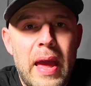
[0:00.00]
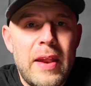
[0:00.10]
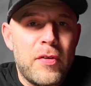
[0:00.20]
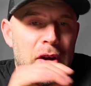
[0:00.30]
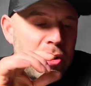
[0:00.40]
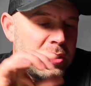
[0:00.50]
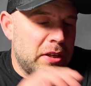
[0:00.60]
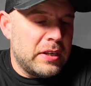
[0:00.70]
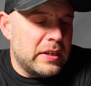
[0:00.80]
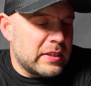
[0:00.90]
And if you're
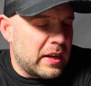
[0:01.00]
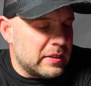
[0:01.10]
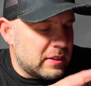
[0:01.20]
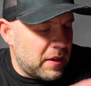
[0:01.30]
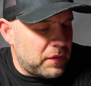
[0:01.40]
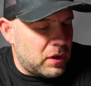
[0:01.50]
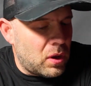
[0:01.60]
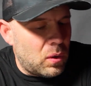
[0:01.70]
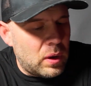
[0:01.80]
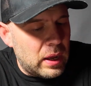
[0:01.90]
interested in this kind of stuff, you
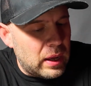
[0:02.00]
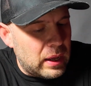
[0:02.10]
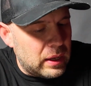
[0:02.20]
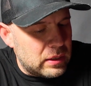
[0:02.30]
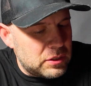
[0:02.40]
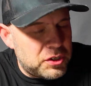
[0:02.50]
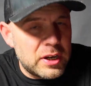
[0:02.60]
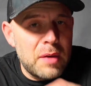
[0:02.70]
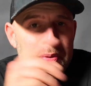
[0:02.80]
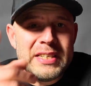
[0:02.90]
know, check out